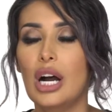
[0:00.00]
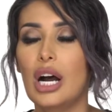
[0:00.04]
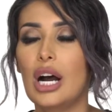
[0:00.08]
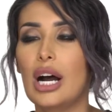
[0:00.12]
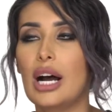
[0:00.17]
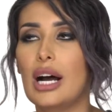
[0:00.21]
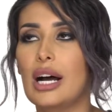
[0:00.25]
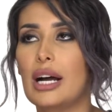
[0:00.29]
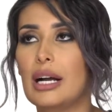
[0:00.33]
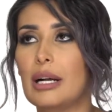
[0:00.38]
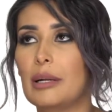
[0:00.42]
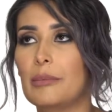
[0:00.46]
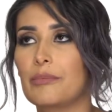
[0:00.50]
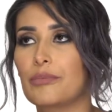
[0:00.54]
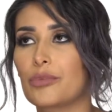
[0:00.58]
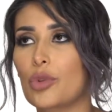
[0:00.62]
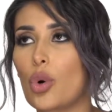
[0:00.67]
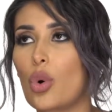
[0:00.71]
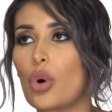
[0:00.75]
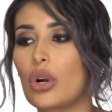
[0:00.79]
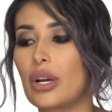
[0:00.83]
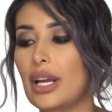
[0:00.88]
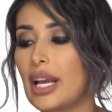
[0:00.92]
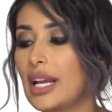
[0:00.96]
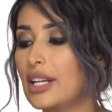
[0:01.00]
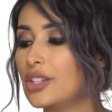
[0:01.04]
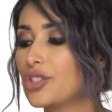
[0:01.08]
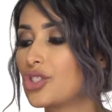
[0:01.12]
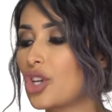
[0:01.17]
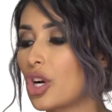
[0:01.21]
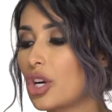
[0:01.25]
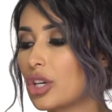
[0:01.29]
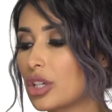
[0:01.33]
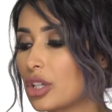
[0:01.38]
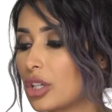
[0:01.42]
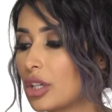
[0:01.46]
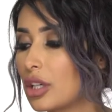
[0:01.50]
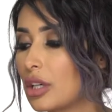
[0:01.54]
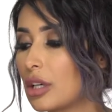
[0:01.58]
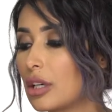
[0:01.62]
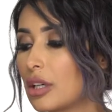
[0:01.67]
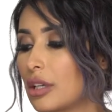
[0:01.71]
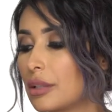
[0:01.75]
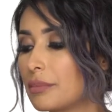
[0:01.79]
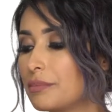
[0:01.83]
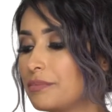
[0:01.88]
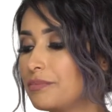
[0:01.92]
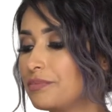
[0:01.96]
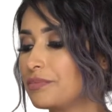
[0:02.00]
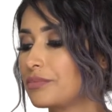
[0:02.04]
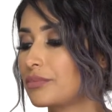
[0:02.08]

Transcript: or a darker